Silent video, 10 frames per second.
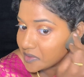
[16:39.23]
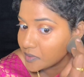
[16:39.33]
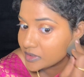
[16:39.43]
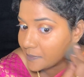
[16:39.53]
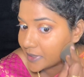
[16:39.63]

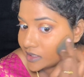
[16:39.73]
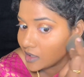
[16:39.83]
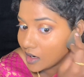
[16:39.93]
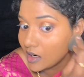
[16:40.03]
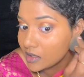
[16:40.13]
It's a bit
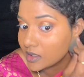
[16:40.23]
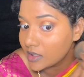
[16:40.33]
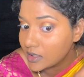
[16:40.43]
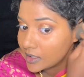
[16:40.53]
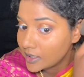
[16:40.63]
dark,
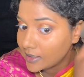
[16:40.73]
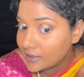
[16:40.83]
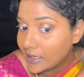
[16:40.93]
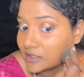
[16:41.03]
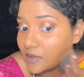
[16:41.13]

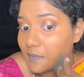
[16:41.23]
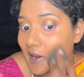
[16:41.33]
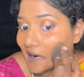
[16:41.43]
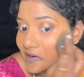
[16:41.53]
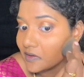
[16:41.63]
doesn't
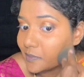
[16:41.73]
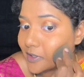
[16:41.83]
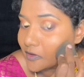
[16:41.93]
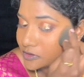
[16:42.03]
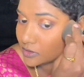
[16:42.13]
matter,
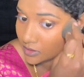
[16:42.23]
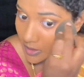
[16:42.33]
because